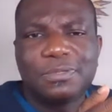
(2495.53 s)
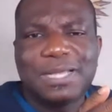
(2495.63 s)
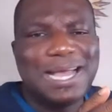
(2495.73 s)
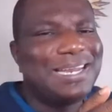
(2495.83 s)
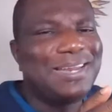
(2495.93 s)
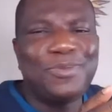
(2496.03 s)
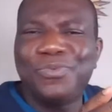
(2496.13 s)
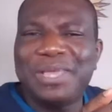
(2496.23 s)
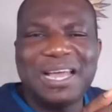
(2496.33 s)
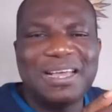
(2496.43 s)

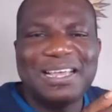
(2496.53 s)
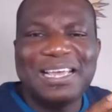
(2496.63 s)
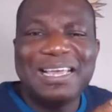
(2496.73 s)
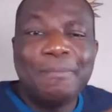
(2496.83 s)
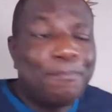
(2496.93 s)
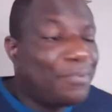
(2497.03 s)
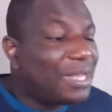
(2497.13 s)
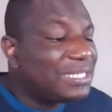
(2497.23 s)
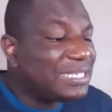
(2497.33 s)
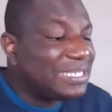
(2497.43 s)
Hallelujah.
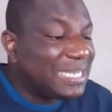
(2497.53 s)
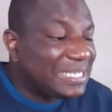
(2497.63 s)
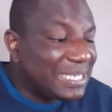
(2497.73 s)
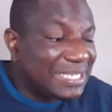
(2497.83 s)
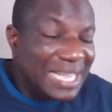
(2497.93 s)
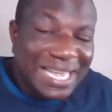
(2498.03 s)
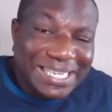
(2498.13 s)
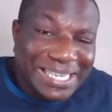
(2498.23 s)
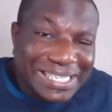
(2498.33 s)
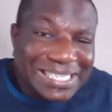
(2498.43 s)
Brothers and sisters,
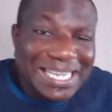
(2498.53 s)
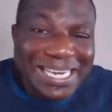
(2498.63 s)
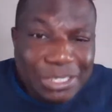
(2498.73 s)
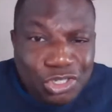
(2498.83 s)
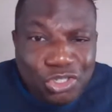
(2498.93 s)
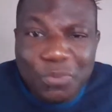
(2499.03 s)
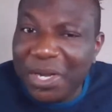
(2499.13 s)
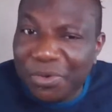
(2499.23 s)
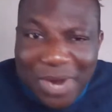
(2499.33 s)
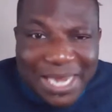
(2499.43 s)
this is an
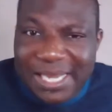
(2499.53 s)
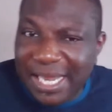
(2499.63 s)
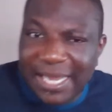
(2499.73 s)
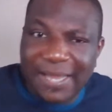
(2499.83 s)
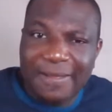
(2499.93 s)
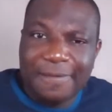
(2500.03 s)
instrument right here.